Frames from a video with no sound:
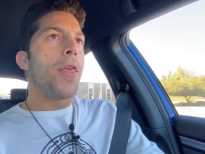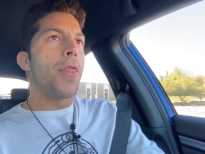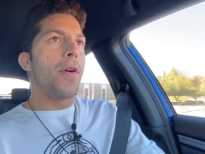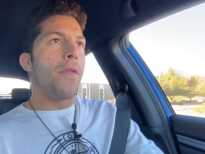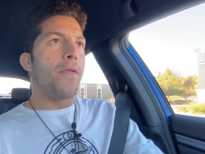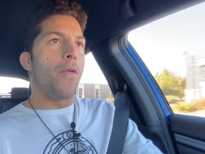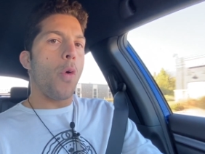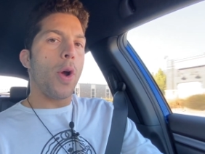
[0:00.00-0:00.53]
The
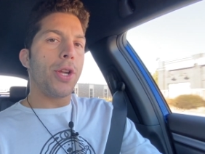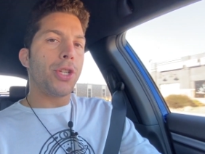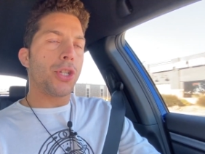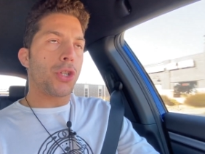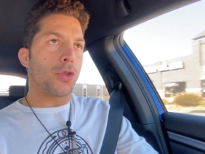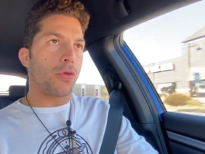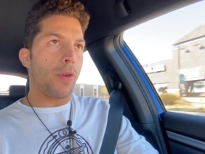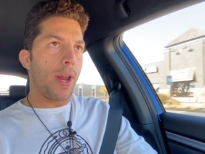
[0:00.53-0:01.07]
voice
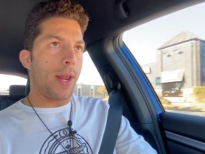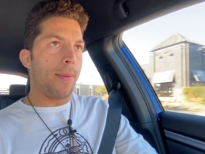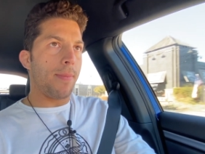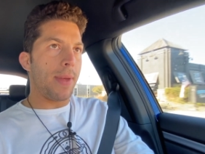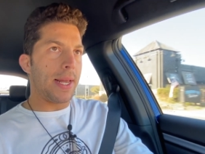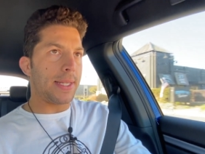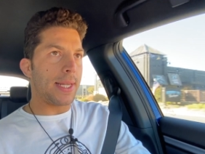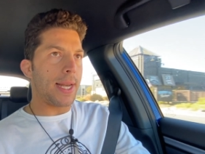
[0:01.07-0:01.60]
stream
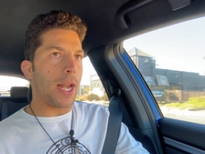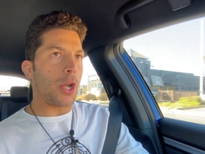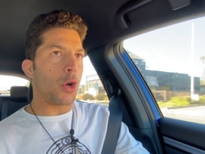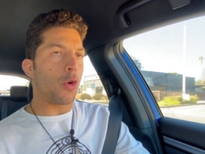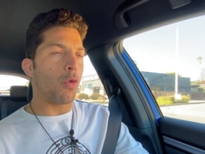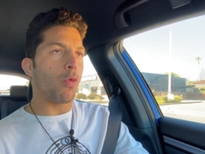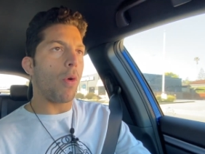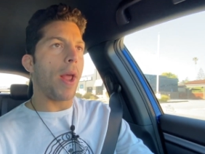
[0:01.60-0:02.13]
is an
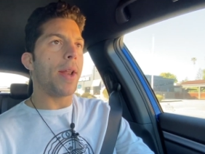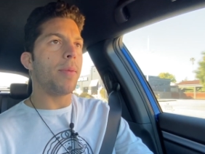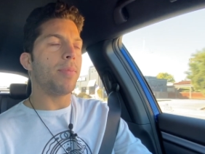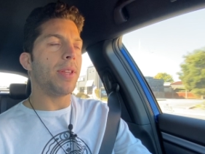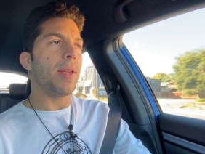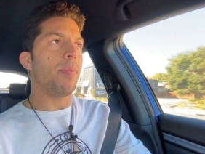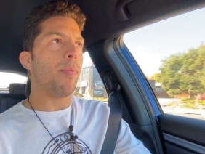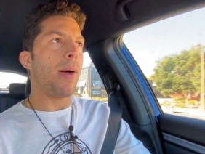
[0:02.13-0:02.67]

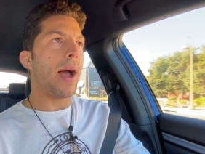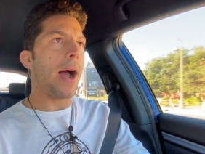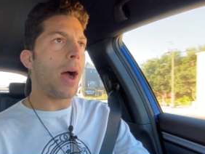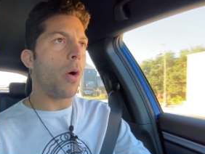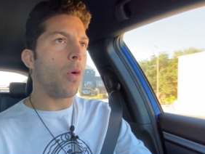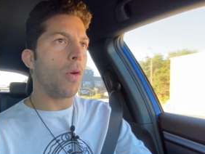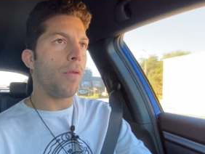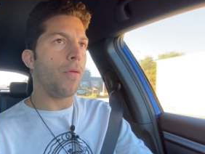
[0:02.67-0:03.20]
incredibly
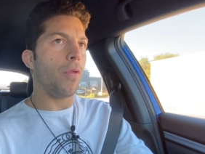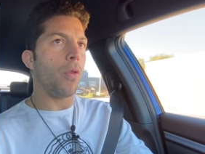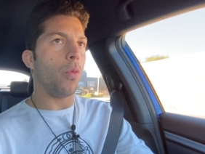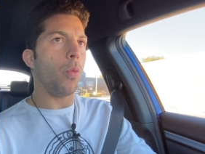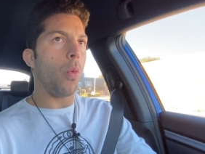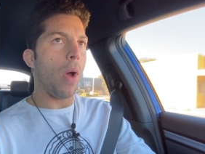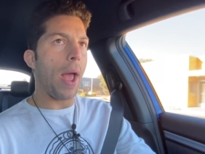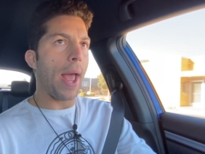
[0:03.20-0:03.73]
powerful
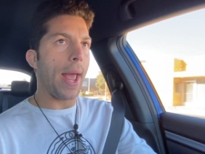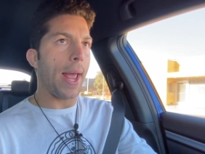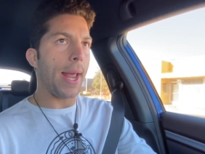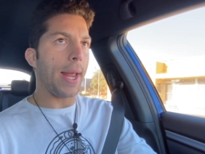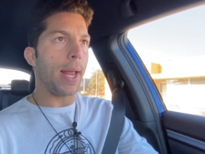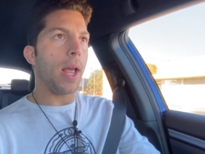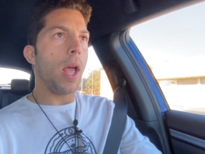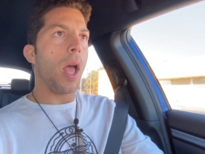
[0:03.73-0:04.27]

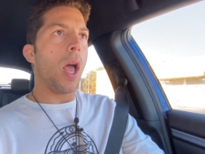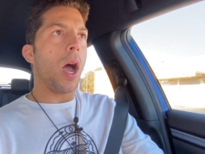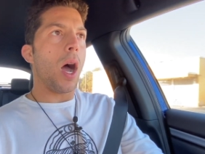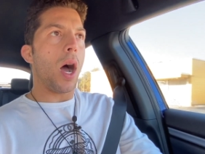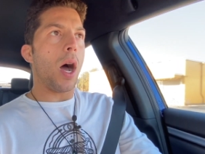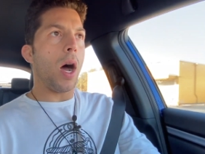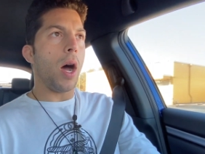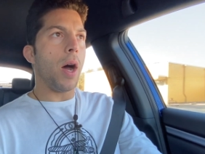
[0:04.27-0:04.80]
way
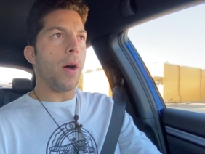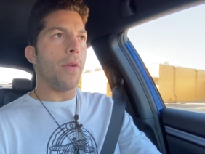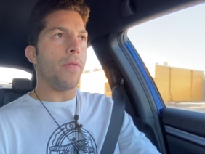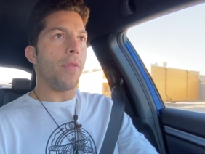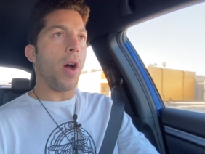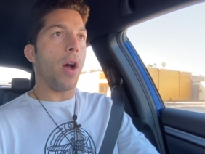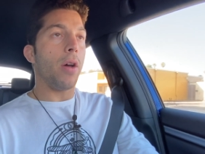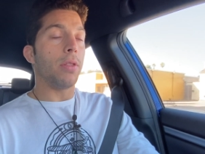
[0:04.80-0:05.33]
of
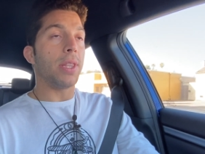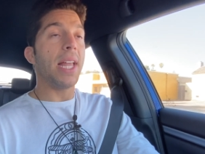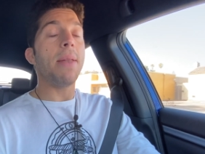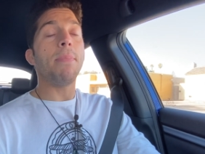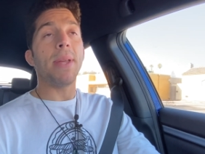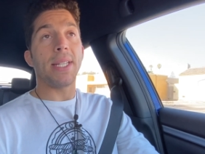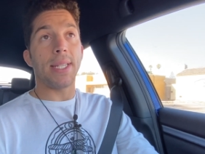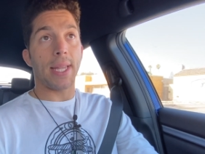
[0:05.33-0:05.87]
uh,
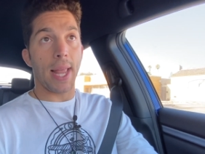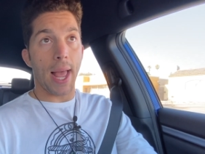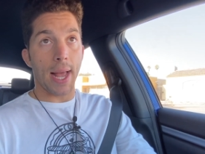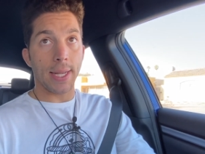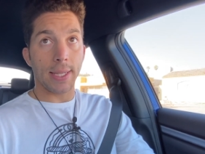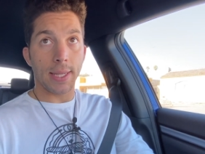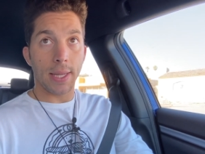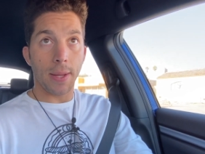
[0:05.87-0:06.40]
litmus
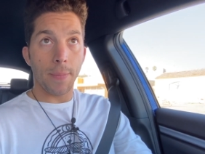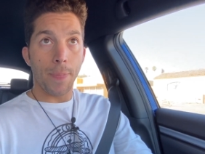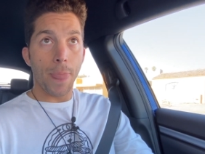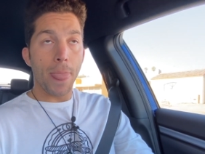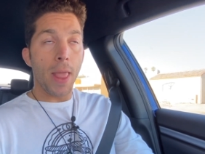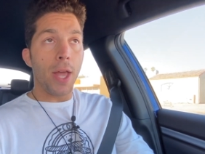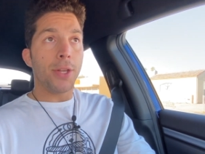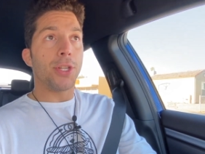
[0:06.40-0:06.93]
test
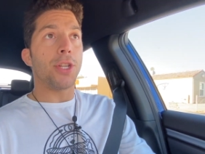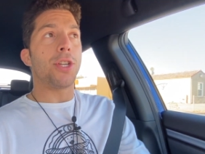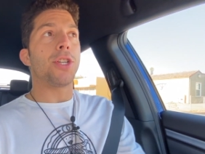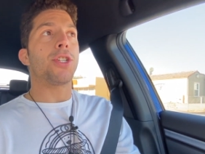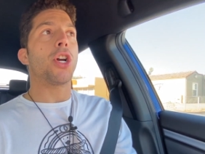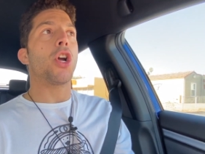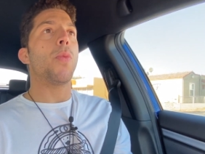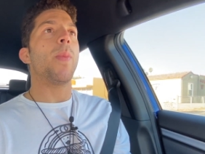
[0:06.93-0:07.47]
to
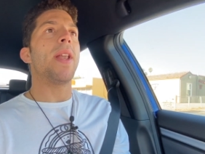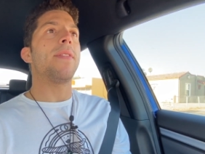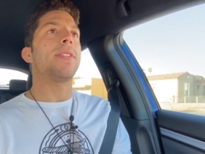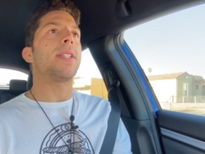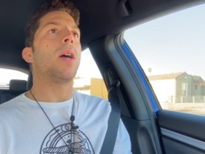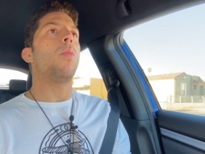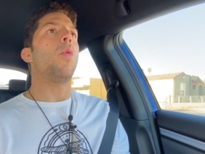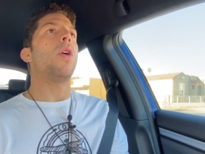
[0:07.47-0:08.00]
determine if
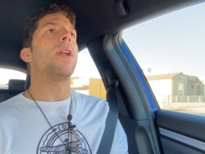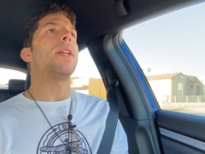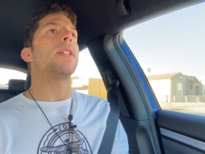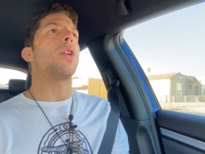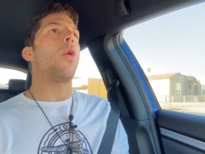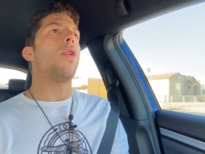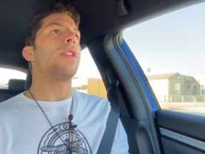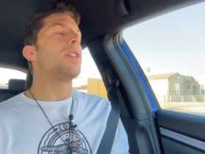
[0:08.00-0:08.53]
someone is
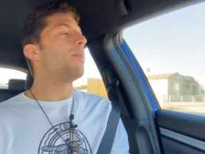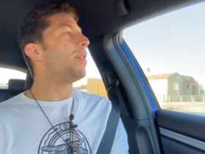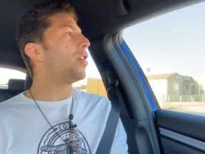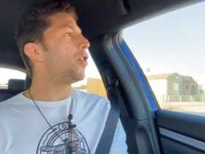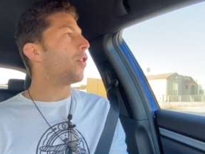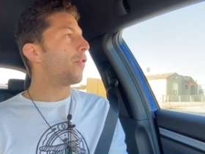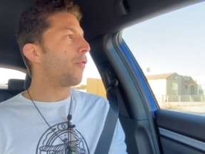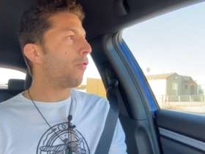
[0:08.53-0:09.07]
going to be
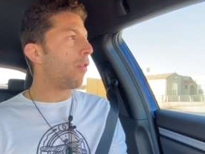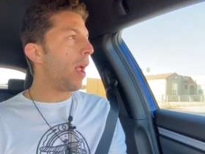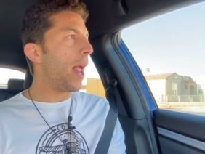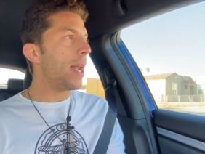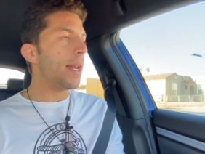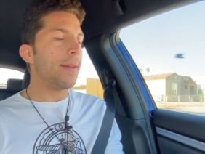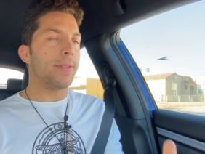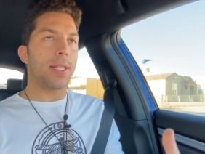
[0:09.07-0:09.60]
your
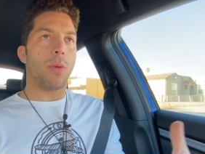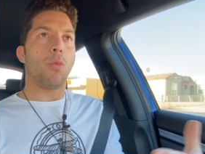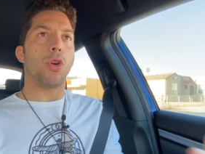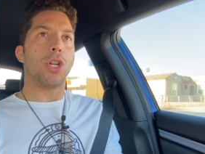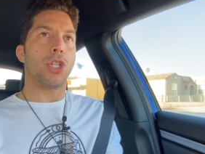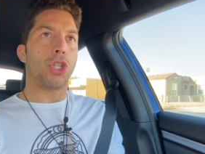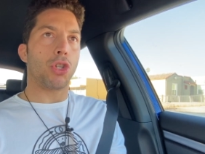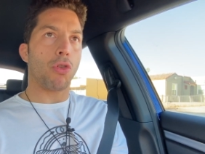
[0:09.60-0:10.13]
friend, if someone
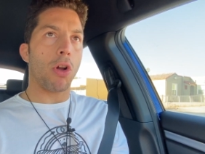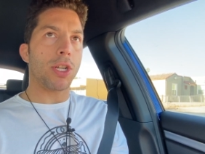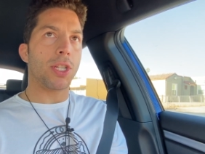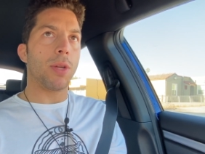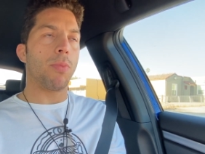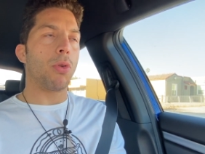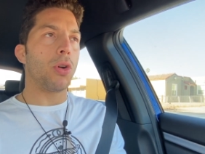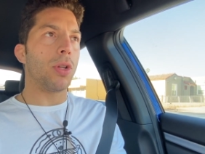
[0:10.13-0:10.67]
is
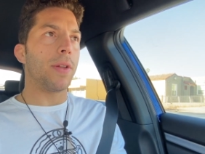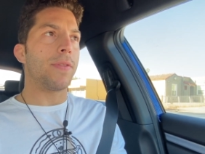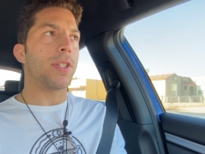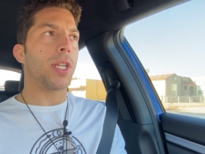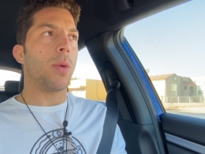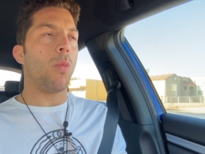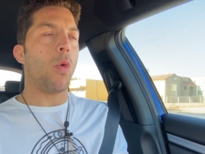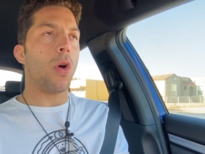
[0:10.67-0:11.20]
trustable, if
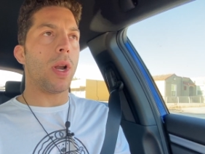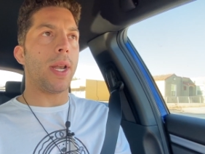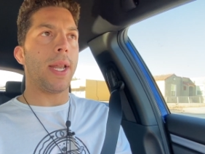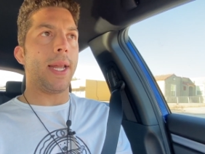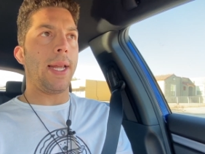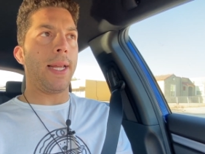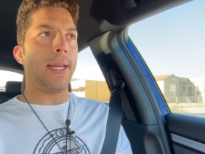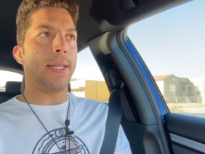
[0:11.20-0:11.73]
someone
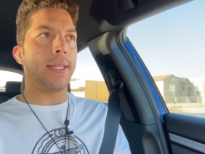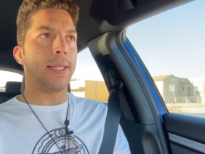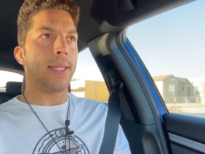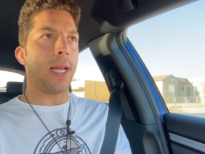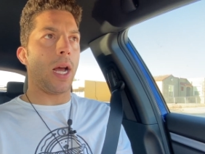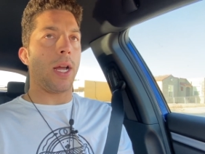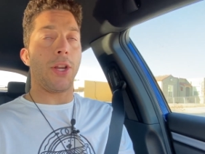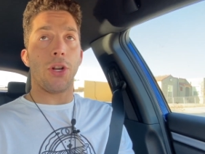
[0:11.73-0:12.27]
is
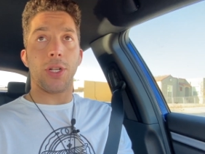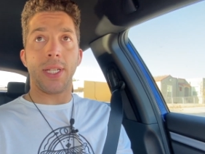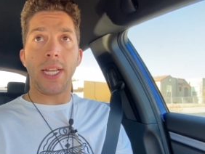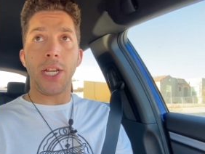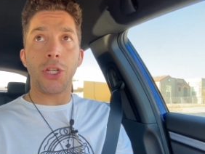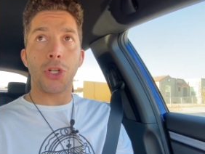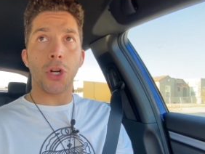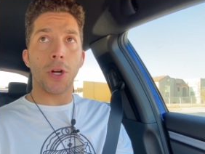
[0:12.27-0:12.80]
uh, your
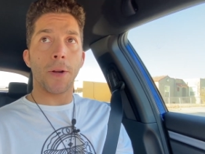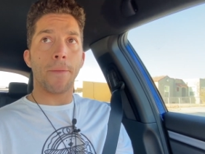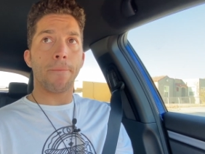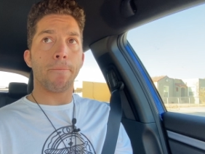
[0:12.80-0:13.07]
teacher.